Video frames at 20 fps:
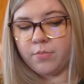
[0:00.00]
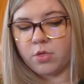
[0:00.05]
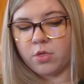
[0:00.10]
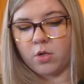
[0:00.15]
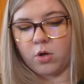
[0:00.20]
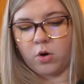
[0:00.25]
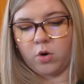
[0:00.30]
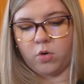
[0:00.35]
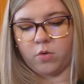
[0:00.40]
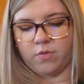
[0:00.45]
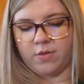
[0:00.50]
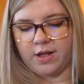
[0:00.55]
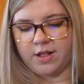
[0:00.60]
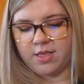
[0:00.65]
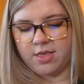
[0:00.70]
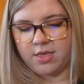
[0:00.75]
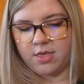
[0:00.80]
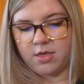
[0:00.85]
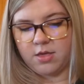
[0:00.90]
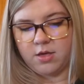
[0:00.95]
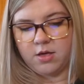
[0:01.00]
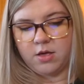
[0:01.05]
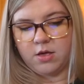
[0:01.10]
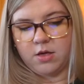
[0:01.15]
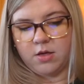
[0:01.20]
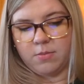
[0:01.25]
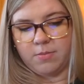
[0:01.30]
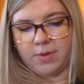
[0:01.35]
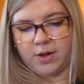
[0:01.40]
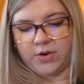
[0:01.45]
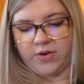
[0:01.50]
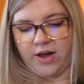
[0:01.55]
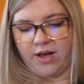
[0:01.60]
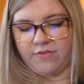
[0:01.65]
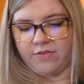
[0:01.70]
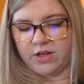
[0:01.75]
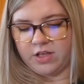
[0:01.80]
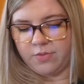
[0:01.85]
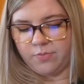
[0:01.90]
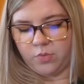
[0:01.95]
So that's my
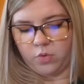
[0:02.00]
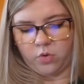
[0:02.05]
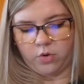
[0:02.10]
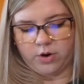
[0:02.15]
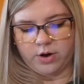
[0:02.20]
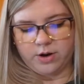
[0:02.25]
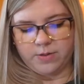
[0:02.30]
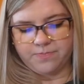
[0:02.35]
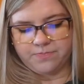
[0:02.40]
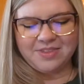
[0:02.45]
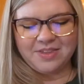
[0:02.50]
graphics board.